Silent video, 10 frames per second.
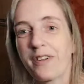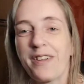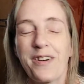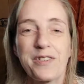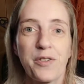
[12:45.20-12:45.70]

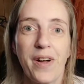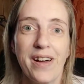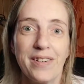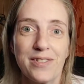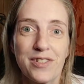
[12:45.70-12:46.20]
large
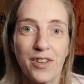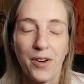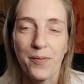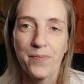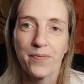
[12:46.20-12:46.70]
ground.
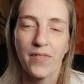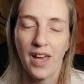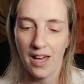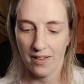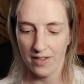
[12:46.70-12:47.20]
So yeah,